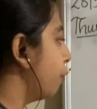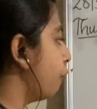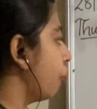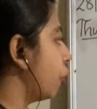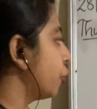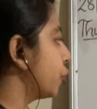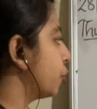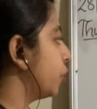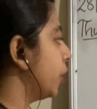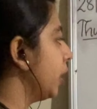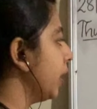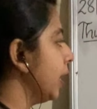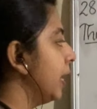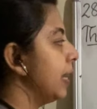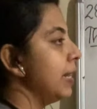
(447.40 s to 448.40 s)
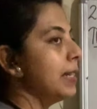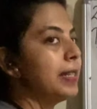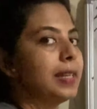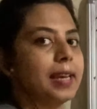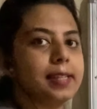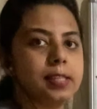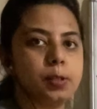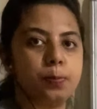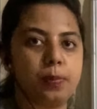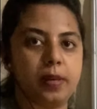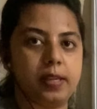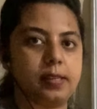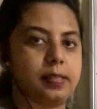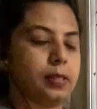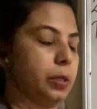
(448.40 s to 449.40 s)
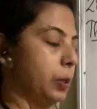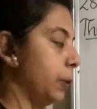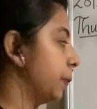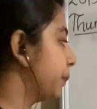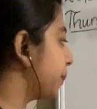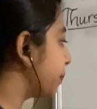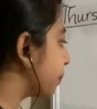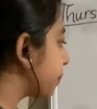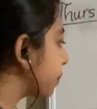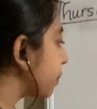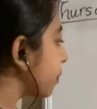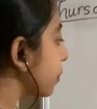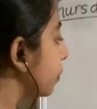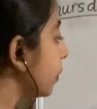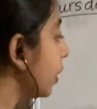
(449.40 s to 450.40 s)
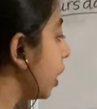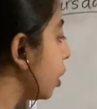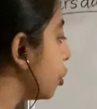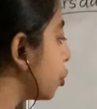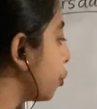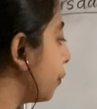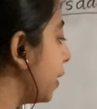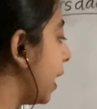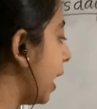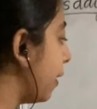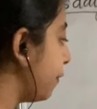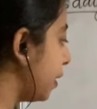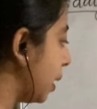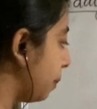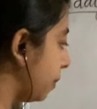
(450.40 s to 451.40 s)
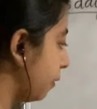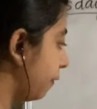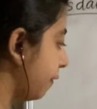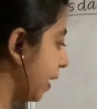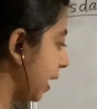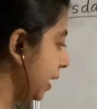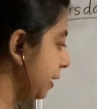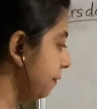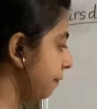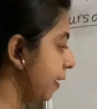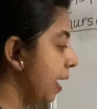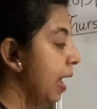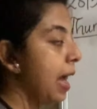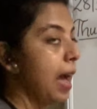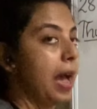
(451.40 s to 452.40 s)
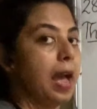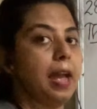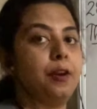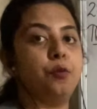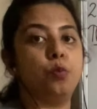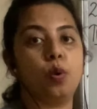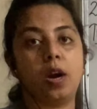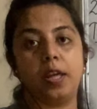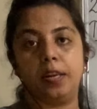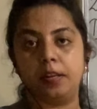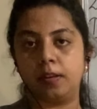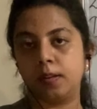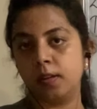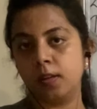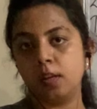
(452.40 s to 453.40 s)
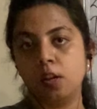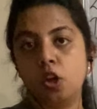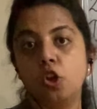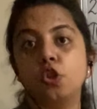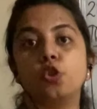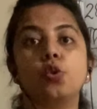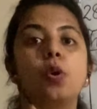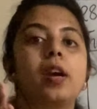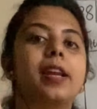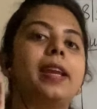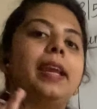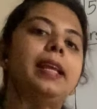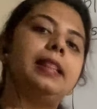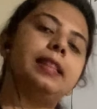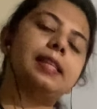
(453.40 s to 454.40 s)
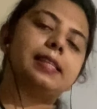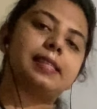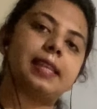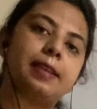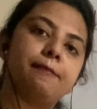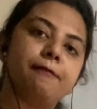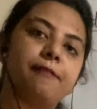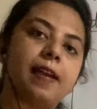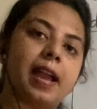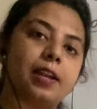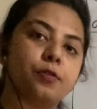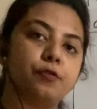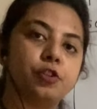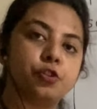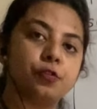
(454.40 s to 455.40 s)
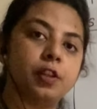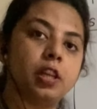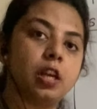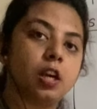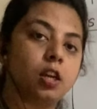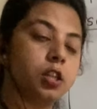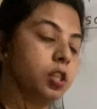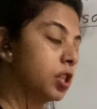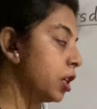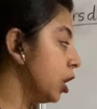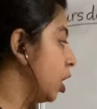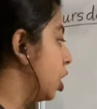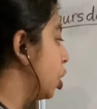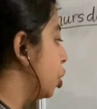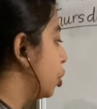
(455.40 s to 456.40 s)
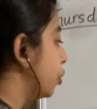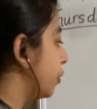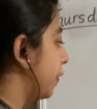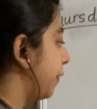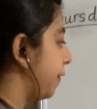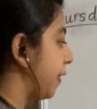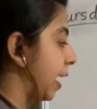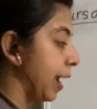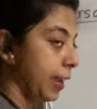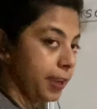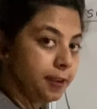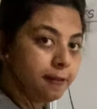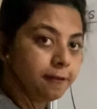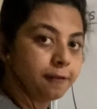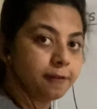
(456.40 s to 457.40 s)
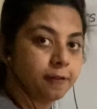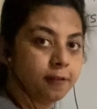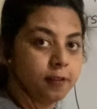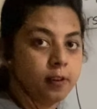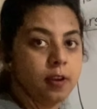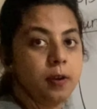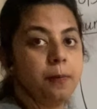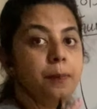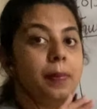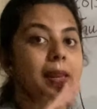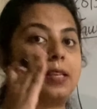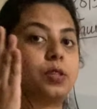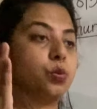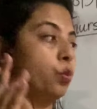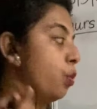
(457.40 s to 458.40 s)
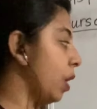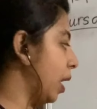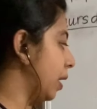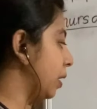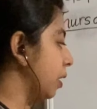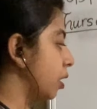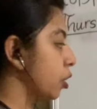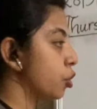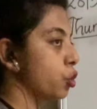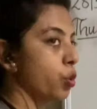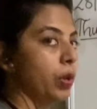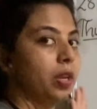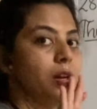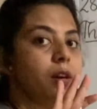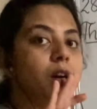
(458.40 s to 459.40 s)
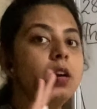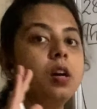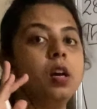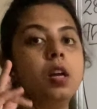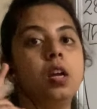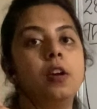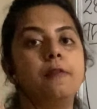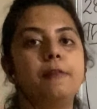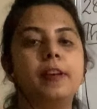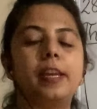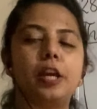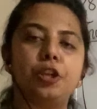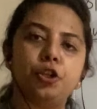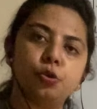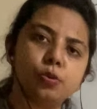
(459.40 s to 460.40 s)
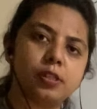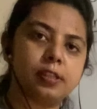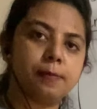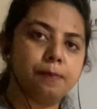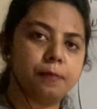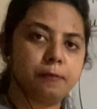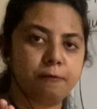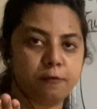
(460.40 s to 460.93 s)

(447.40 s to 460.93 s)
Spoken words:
move on to the tens place here. So we have number 5 and 1. So again the same fact which we learned, 5 plus 1. So here we can use the